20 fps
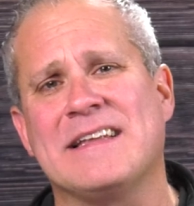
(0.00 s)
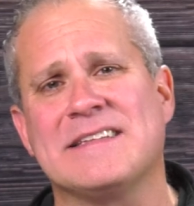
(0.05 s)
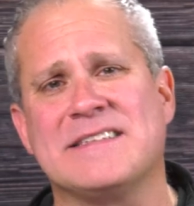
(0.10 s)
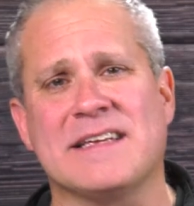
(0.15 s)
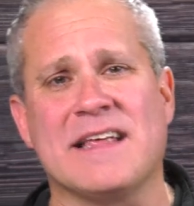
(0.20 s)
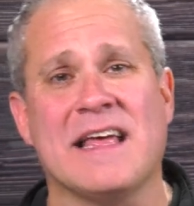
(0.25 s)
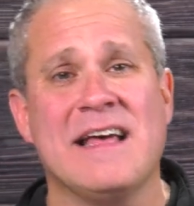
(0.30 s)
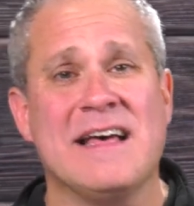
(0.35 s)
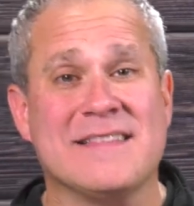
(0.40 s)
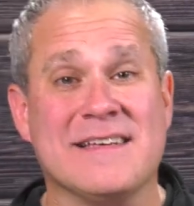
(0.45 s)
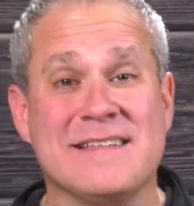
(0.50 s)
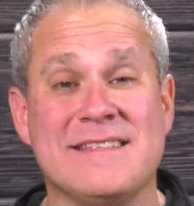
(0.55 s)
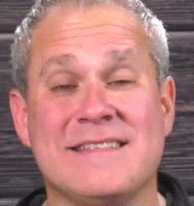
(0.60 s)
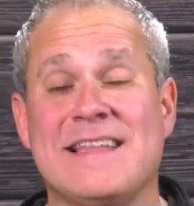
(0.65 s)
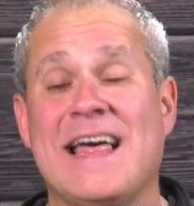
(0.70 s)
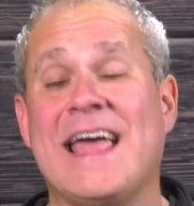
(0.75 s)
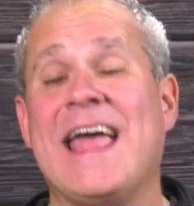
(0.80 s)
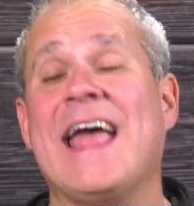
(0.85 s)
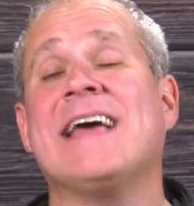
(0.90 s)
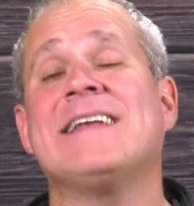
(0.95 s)
It's like the
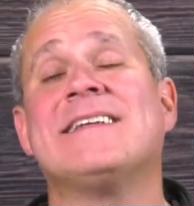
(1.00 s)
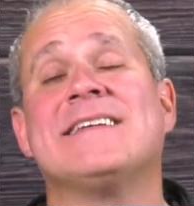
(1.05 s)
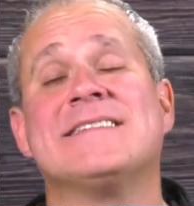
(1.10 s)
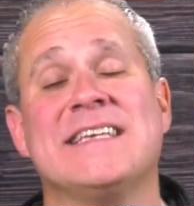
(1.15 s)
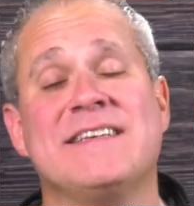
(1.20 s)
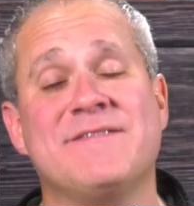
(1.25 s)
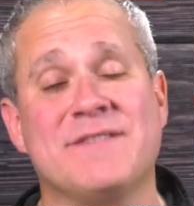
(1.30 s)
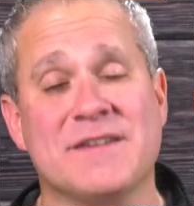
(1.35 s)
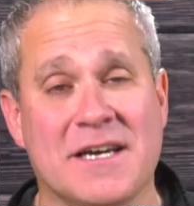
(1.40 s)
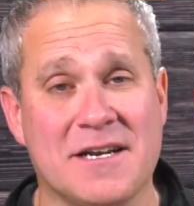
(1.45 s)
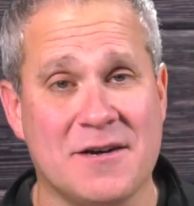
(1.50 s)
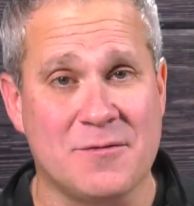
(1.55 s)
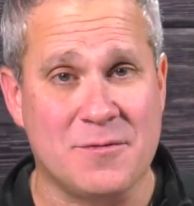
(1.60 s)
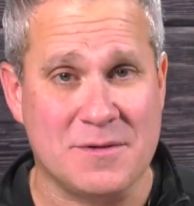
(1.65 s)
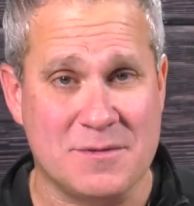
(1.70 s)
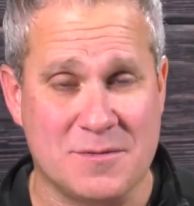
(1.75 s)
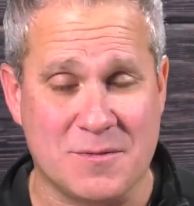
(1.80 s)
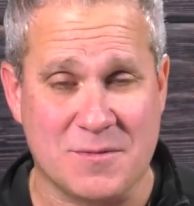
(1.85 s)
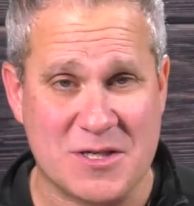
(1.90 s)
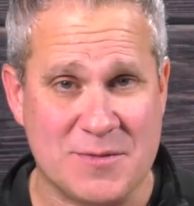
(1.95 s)
land is even going
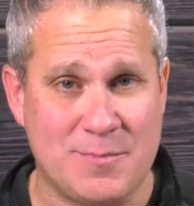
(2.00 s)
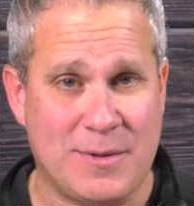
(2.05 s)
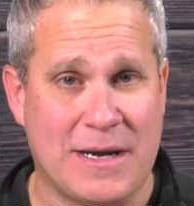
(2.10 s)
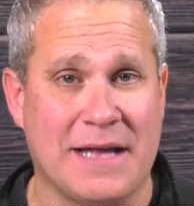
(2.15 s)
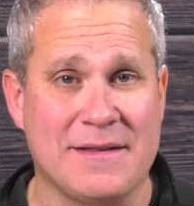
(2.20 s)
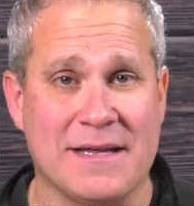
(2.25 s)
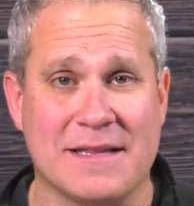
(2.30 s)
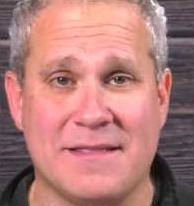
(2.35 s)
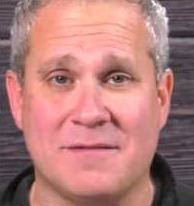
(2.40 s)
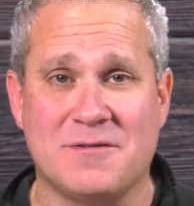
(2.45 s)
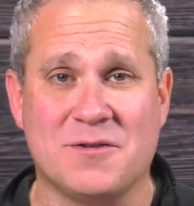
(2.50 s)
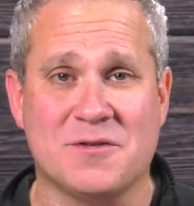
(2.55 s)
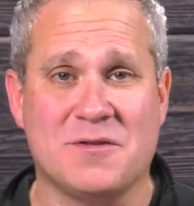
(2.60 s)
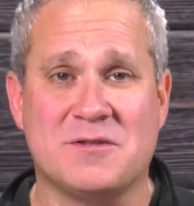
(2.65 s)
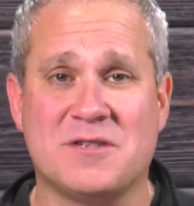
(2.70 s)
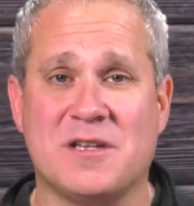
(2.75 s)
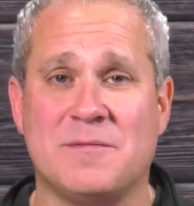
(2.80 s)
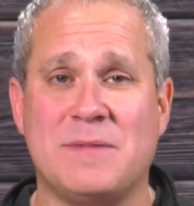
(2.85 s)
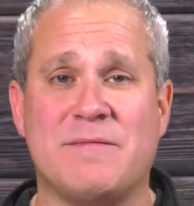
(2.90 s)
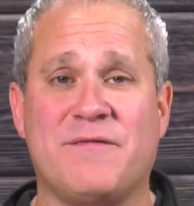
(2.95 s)
to respond. Like there's going
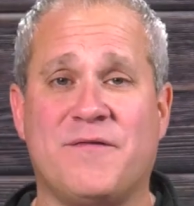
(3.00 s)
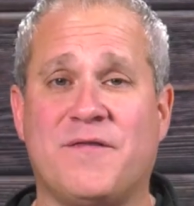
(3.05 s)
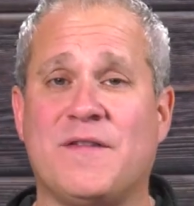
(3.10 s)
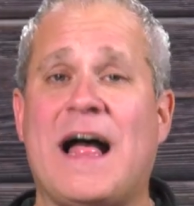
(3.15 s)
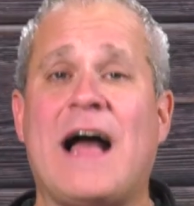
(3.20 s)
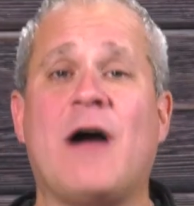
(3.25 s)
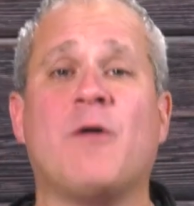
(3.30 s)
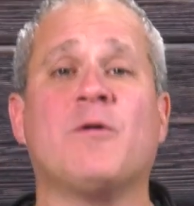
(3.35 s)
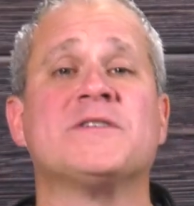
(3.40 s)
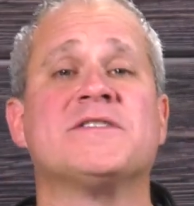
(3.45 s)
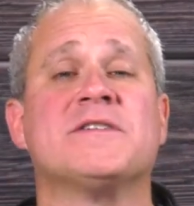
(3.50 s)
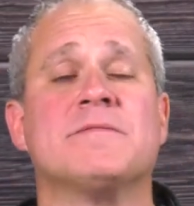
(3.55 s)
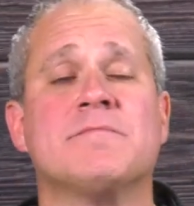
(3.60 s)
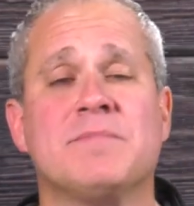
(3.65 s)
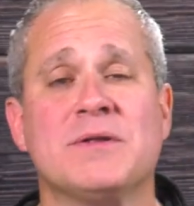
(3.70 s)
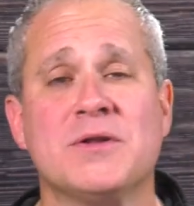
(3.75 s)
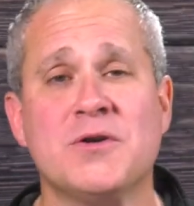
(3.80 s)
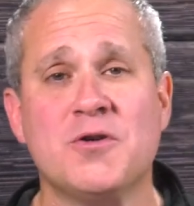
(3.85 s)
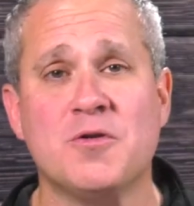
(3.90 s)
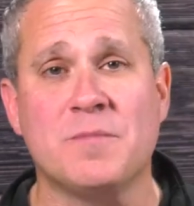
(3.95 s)
to be flowers in
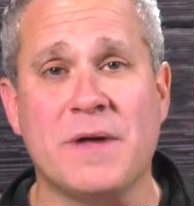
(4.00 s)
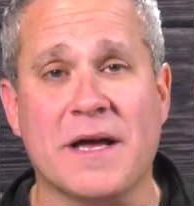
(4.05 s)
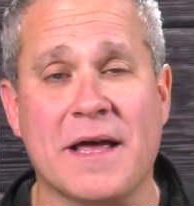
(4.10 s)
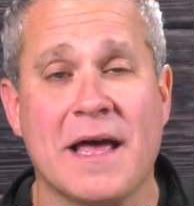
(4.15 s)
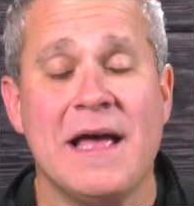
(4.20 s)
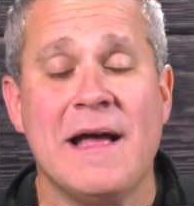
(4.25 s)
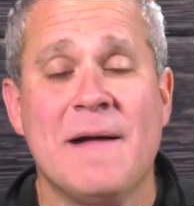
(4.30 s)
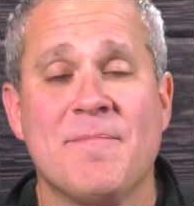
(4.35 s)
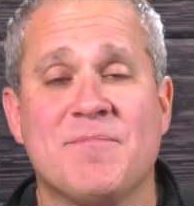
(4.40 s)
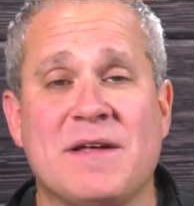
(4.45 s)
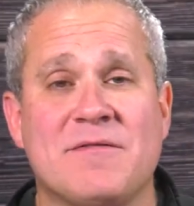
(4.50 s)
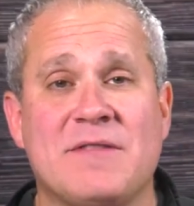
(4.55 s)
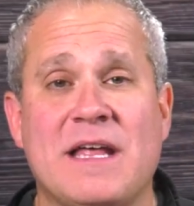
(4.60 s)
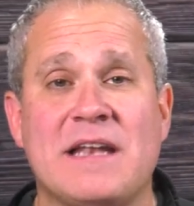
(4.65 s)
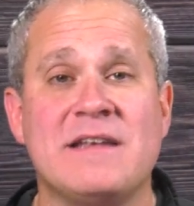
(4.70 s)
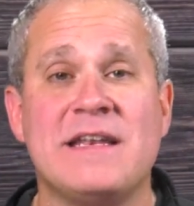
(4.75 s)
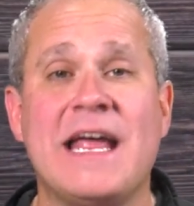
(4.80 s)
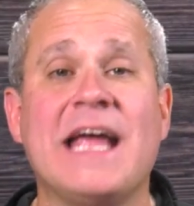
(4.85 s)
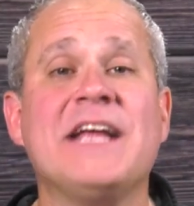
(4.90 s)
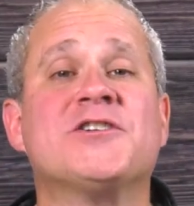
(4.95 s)
bloom, like
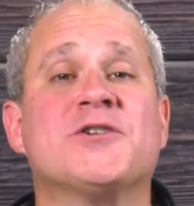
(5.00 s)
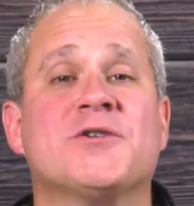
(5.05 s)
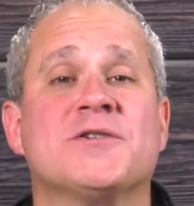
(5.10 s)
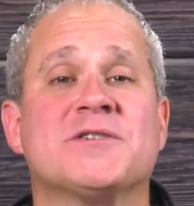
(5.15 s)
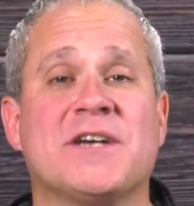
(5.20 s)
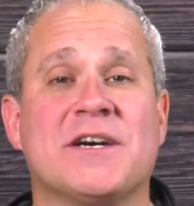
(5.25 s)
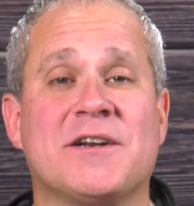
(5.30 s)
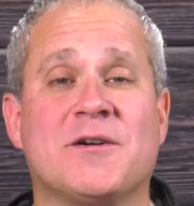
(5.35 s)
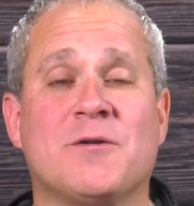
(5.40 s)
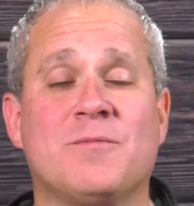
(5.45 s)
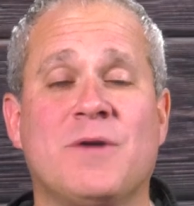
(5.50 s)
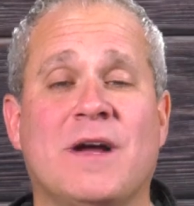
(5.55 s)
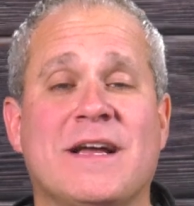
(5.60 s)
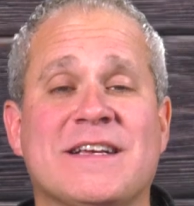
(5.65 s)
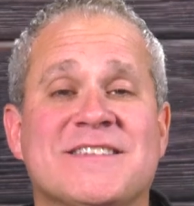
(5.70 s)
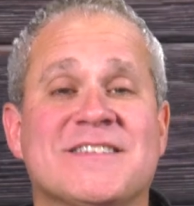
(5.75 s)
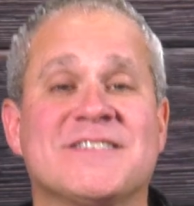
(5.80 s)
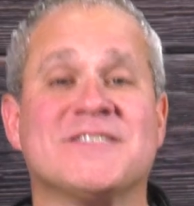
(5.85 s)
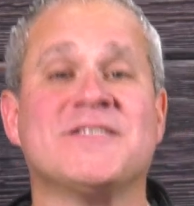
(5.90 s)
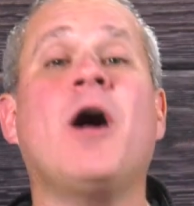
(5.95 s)
that nature is going to
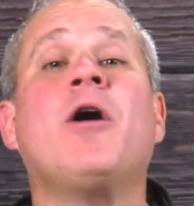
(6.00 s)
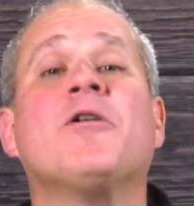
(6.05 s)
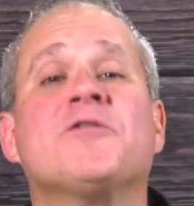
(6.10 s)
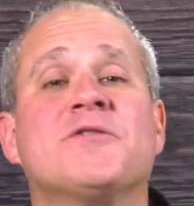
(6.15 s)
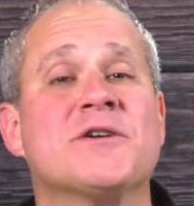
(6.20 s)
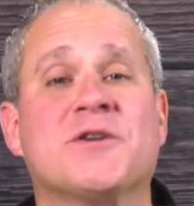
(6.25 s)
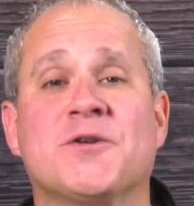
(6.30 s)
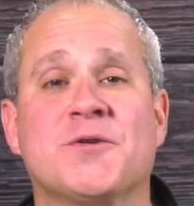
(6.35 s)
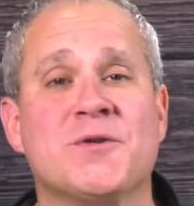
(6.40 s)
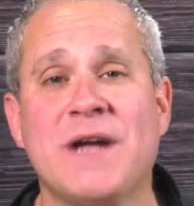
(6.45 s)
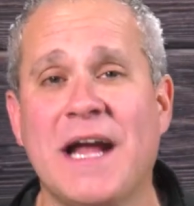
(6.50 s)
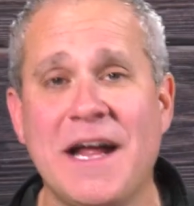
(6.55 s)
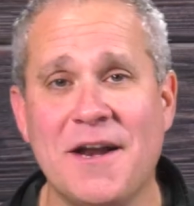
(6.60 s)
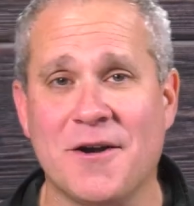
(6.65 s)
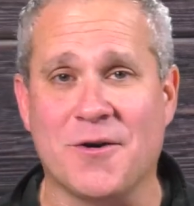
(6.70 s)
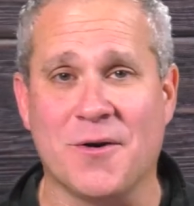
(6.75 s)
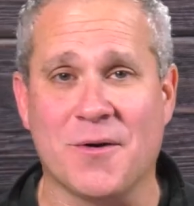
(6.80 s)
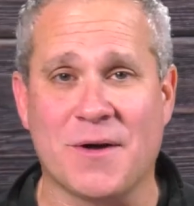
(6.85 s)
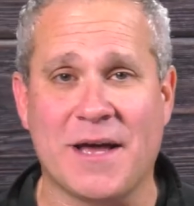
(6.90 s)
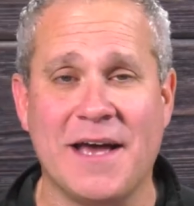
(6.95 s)
exalt the
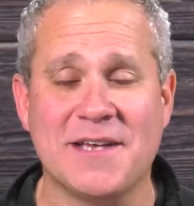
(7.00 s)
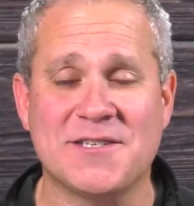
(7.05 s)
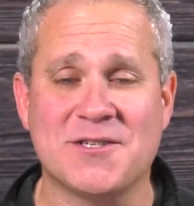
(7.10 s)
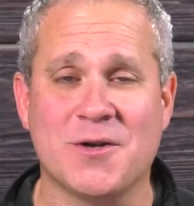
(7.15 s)
Creator, okay?